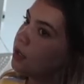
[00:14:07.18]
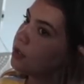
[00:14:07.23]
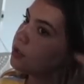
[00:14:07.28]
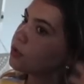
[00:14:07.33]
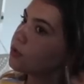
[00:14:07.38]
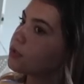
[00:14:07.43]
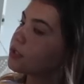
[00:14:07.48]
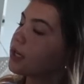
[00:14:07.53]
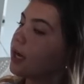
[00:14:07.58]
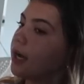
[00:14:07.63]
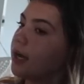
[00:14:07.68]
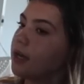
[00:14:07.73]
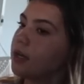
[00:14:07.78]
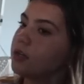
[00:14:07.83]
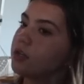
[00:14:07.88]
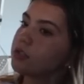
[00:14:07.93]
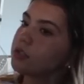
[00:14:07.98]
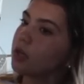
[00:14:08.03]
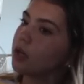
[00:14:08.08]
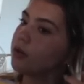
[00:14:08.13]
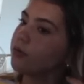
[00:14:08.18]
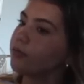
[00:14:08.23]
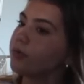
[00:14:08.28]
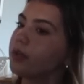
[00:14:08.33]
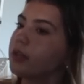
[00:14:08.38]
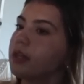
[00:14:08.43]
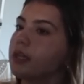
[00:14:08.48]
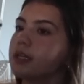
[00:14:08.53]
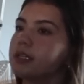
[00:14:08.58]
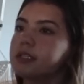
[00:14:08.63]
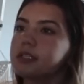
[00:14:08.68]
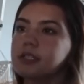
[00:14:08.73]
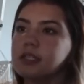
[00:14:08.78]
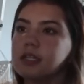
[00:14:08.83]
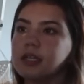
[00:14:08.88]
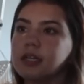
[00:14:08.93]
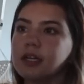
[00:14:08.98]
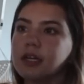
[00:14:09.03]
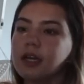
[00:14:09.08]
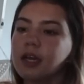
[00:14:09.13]
so it's kind of just
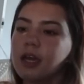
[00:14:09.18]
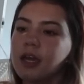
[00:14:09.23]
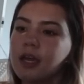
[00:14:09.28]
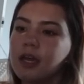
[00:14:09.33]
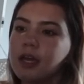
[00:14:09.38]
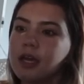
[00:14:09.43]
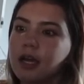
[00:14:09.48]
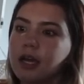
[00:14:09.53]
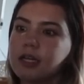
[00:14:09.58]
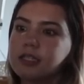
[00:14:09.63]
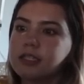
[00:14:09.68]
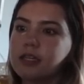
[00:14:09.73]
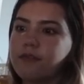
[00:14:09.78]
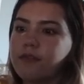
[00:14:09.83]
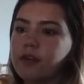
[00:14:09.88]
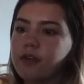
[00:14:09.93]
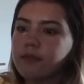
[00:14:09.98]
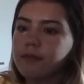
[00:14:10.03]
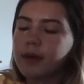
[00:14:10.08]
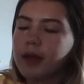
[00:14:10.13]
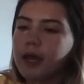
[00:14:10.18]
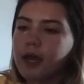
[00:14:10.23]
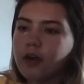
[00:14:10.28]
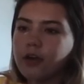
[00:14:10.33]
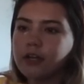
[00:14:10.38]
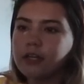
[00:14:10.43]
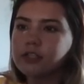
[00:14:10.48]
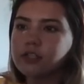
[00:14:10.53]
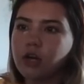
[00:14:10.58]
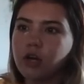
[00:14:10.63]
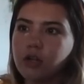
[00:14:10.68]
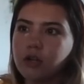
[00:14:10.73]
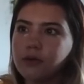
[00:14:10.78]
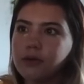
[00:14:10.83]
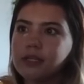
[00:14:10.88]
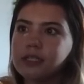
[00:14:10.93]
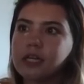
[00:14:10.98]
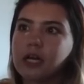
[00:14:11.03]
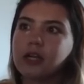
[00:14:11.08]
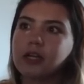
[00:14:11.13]
unrealistic because even if my hair gets all the
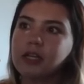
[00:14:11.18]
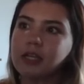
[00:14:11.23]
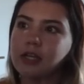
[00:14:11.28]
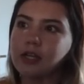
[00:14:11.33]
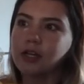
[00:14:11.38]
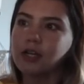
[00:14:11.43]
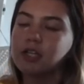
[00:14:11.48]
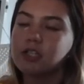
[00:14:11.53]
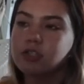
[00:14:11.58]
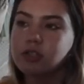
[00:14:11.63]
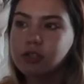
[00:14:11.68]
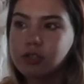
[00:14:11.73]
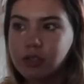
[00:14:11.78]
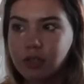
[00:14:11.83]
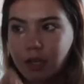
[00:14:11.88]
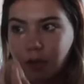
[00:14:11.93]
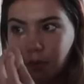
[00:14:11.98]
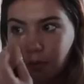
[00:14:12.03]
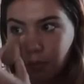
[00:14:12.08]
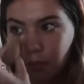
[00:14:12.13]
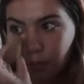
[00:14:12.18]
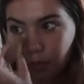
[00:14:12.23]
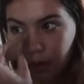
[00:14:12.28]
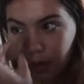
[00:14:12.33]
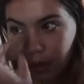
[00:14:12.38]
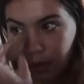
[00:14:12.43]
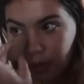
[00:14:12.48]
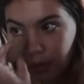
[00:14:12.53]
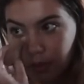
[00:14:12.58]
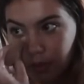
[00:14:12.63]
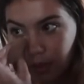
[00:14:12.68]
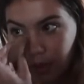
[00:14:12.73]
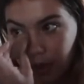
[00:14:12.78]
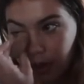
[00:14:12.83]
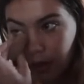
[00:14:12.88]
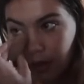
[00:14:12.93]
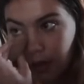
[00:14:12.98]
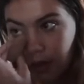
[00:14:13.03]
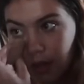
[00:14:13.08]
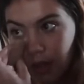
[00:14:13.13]
way down here, it's just, like, really
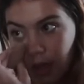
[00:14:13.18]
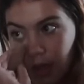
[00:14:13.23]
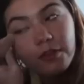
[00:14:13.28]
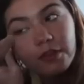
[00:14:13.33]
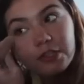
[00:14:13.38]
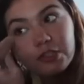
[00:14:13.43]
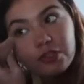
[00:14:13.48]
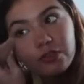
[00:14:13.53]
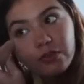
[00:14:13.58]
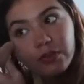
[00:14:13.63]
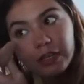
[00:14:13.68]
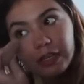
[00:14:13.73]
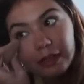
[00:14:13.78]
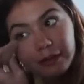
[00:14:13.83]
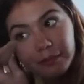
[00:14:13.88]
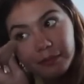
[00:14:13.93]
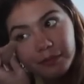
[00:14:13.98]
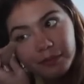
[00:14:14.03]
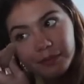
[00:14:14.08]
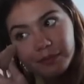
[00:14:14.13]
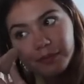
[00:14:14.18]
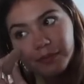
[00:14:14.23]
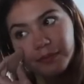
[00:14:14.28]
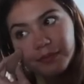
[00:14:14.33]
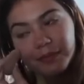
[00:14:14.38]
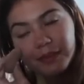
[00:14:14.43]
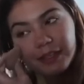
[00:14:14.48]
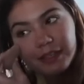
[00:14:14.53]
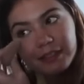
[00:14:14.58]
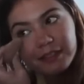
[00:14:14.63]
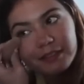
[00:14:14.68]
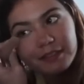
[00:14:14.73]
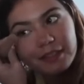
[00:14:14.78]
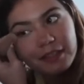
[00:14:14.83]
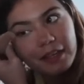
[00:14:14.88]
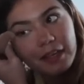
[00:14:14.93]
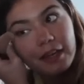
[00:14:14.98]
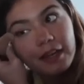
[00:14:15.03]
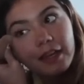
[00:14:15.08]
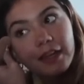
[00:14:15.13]
thin. The dream is to
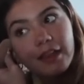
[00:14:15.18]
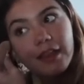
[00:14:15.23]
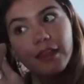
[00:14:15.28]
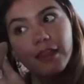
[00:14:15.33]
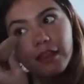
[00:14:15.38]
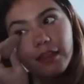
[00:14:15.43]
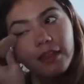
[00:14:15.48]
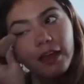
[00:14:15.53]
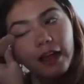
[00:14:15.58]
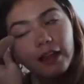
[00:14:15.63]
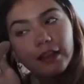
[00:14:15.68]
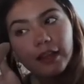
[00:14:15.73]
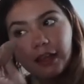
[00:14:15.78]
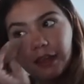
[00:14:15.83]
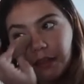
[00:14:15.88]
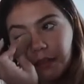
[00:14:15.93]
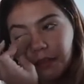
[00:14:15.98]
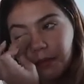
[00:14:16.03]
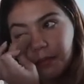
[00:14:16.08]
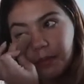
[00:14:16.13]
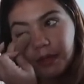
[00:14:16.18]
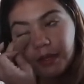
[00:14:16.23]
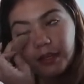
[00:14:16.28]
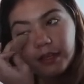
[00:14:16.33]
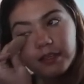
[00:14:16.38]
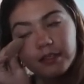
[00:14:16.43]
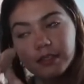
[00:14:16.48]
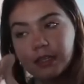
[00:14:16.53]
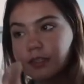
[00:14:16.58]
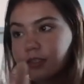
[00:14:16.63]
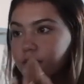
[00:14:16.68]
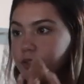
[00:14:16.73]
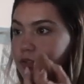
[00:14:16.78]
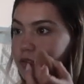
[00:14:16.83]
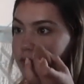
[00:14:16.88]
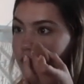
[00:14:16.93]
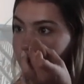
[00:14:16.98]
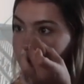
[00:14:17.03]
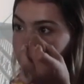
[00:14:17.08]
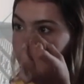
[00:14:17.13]
get it that length because that's
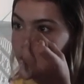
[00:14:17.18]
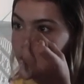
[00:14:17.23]
so